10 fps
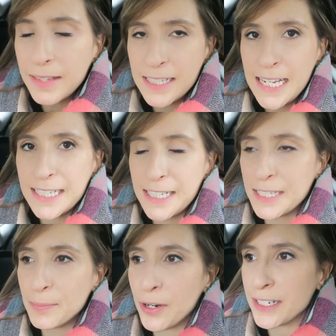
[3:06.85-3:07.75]
That is actually
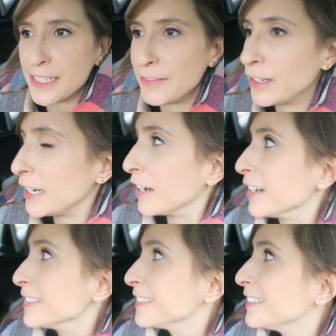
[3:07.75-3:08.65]
surprisingly really
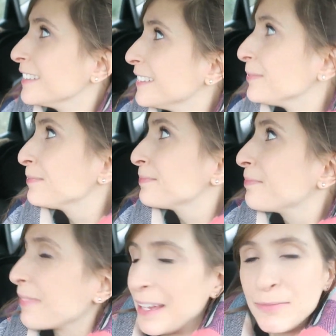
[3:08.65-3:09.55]
nice.
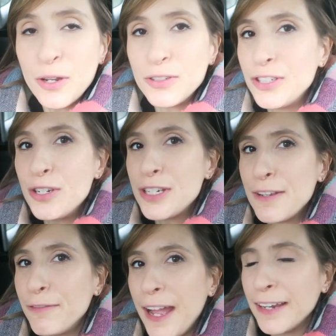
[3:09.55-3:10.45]
I'm not
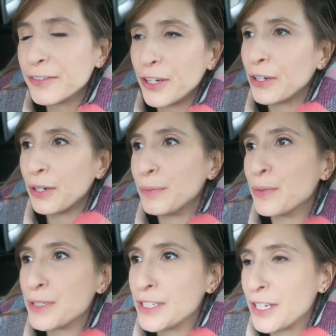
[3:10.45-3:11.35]
usually a fan of coconut
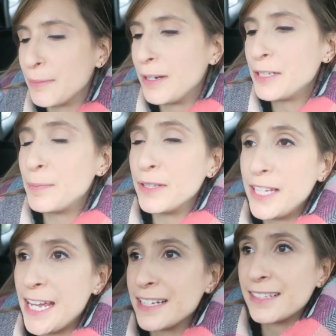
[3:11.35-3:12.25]
water so much, but
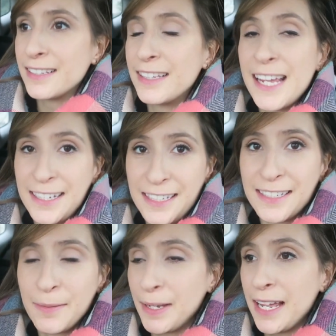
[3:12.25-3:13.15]
this
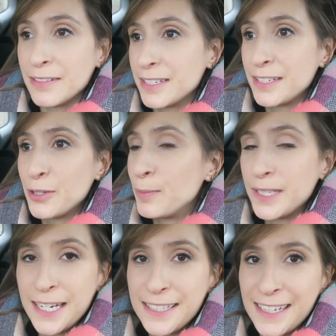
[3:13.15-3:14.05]
is something else. It's super
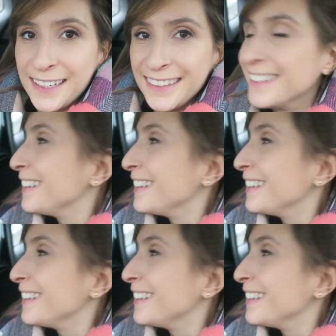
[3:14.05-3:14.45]
tasty.